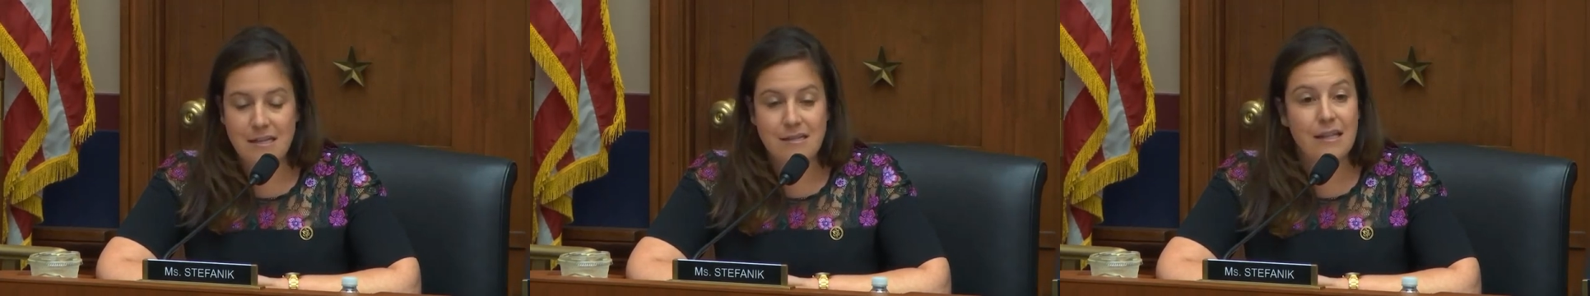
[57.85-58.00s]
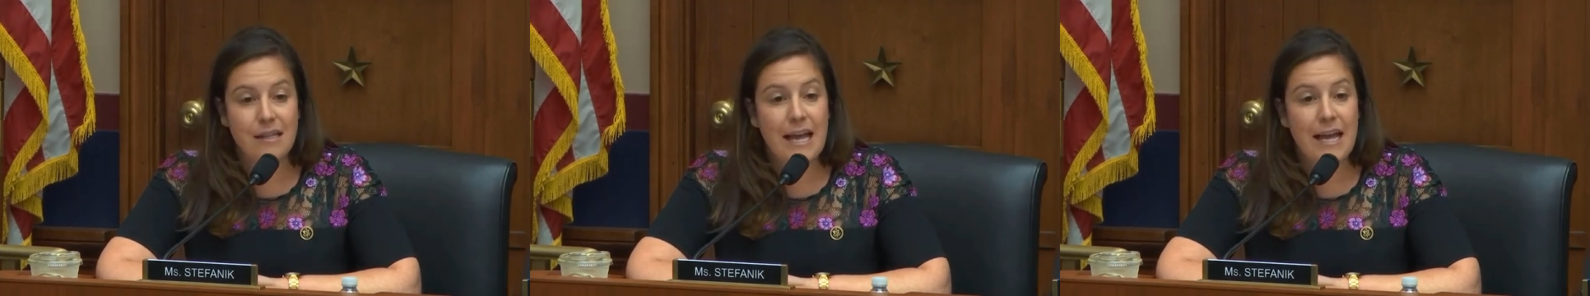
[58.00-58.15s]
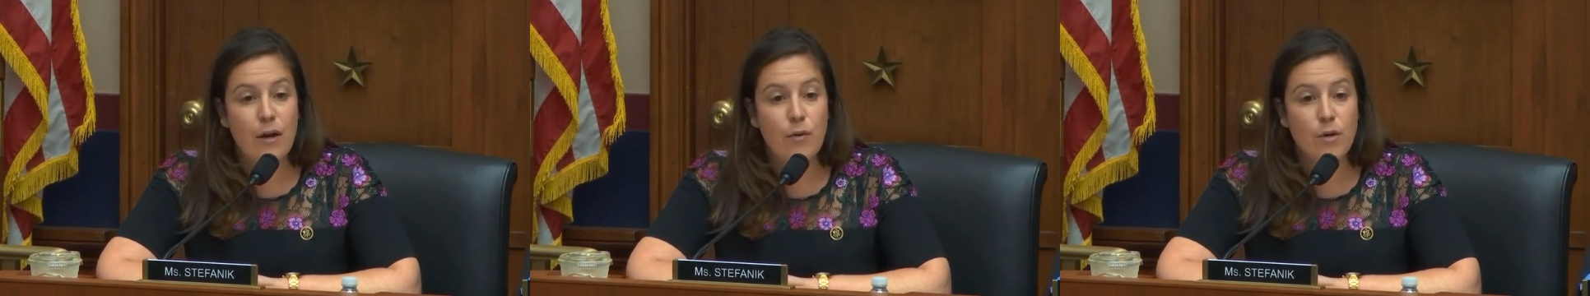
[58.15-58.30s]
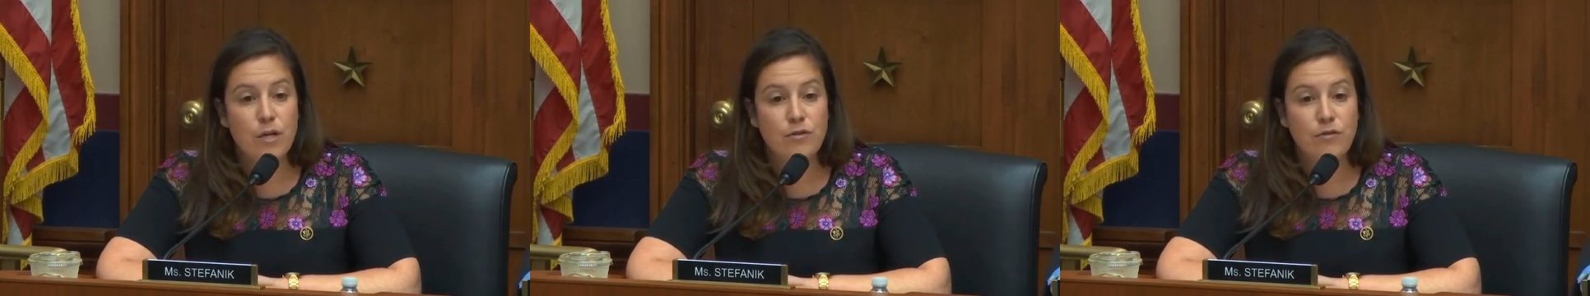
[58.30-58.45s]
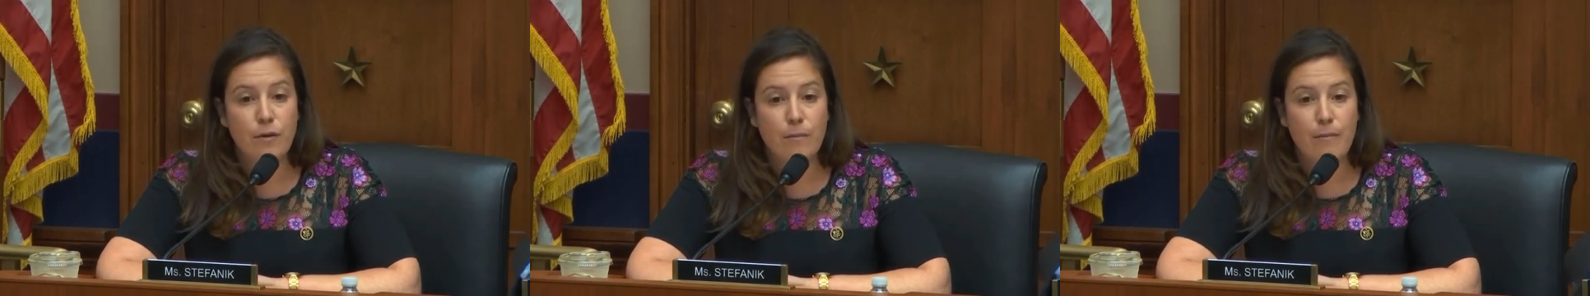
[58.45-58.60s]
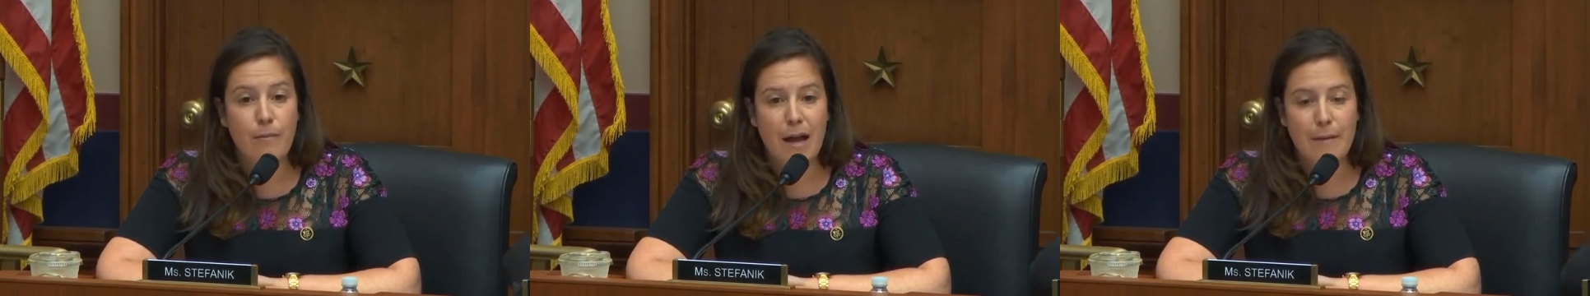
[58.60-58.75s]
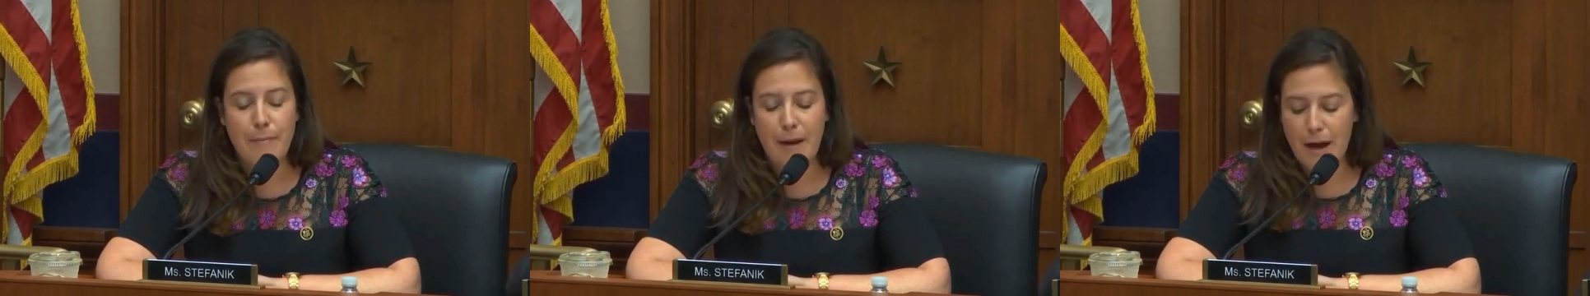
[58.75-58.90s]
is language
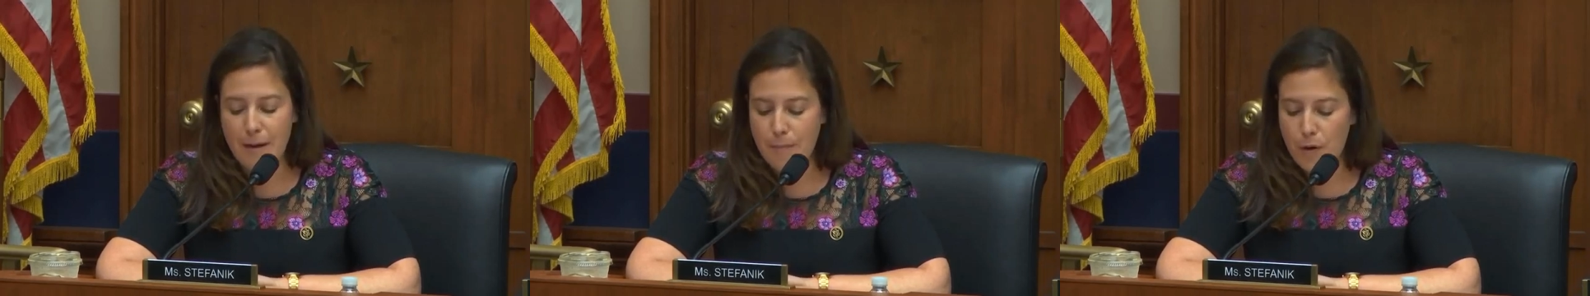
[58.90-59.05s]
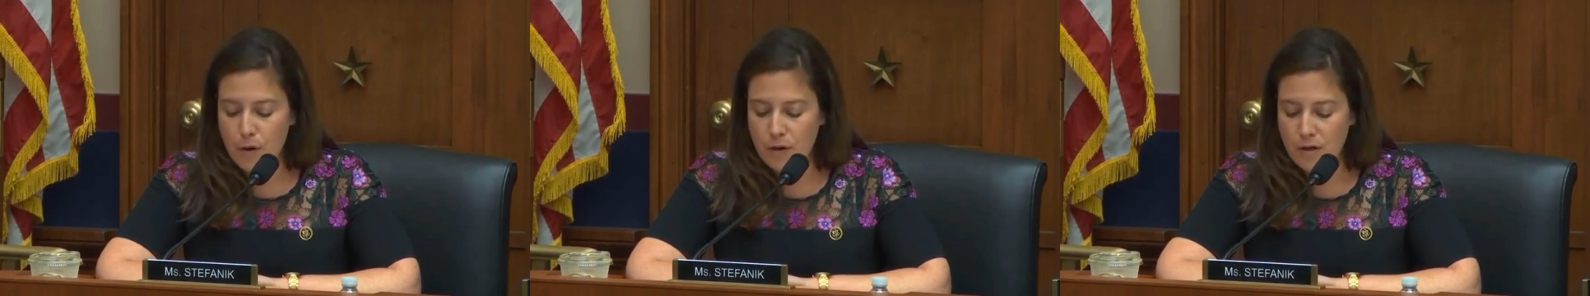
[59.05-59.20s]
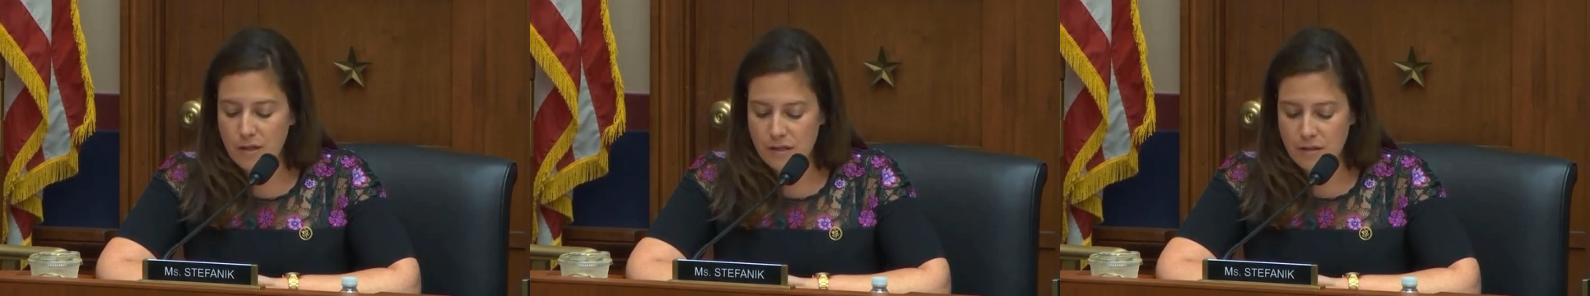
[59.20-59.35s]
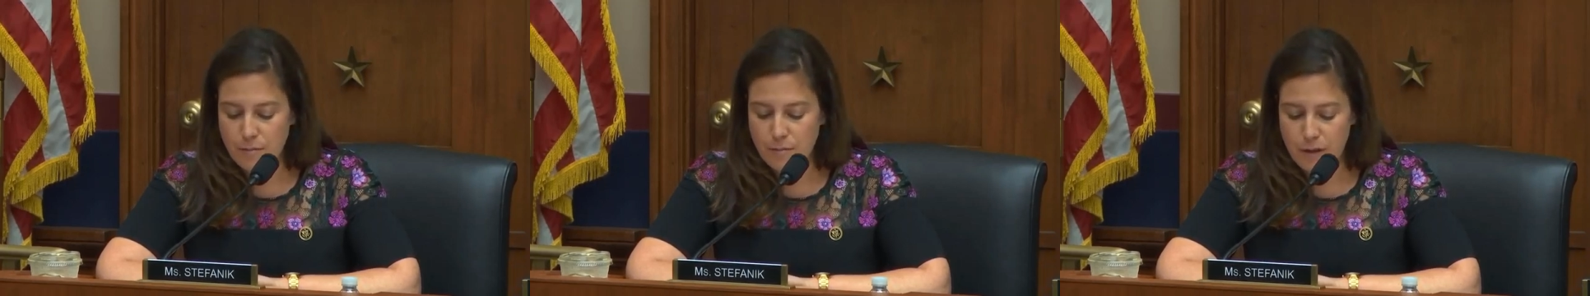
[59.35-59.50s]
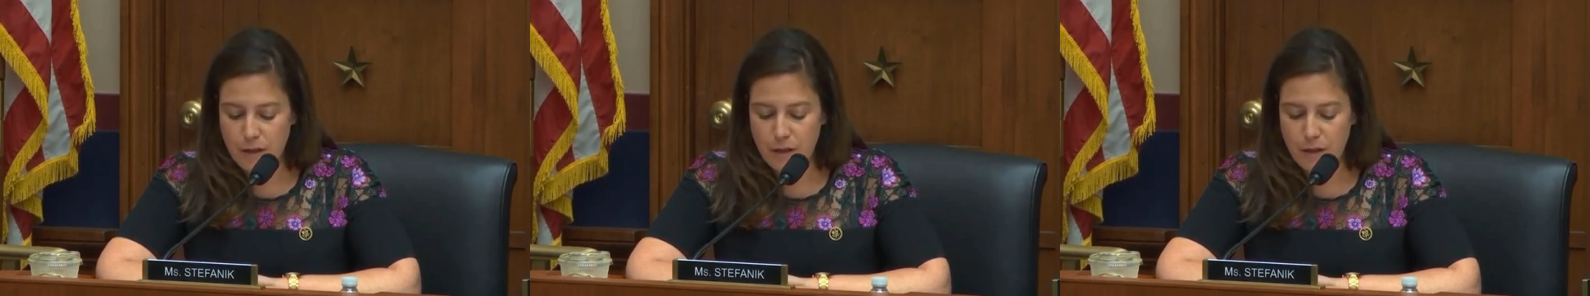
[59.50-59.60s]
from my bipartisan